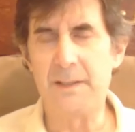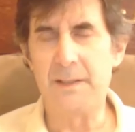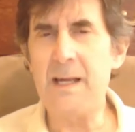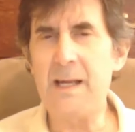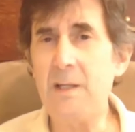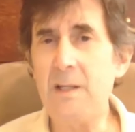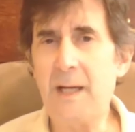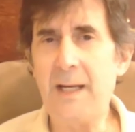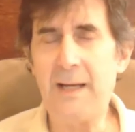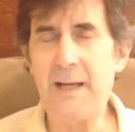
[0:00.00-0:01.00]
But now he
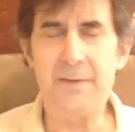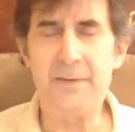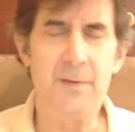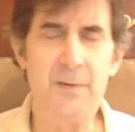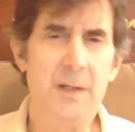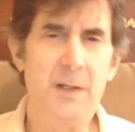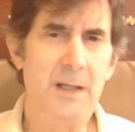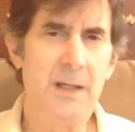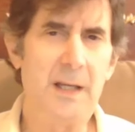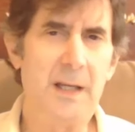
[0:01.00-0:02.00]
might have to,
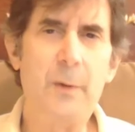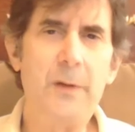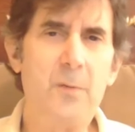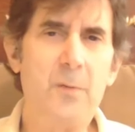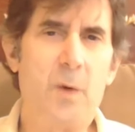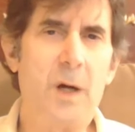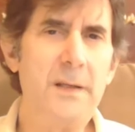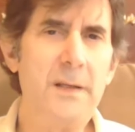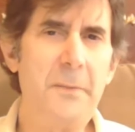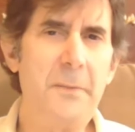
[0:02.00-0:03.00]
and the reason why
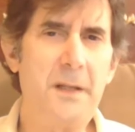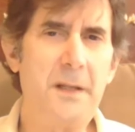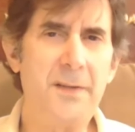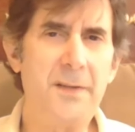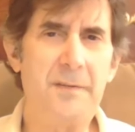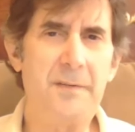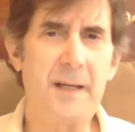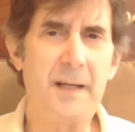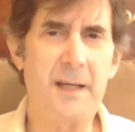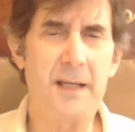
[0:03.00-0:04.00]
is because of the
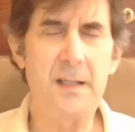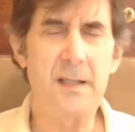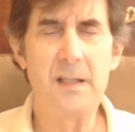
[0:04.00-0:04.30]
fact that